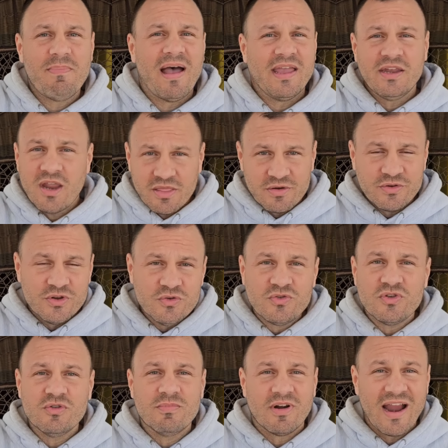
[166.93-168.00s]
by another
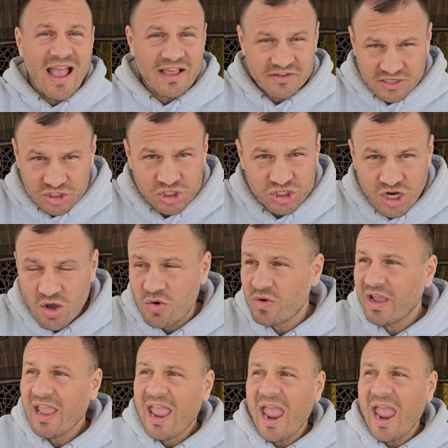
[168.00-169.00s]
YouTuber as a joke,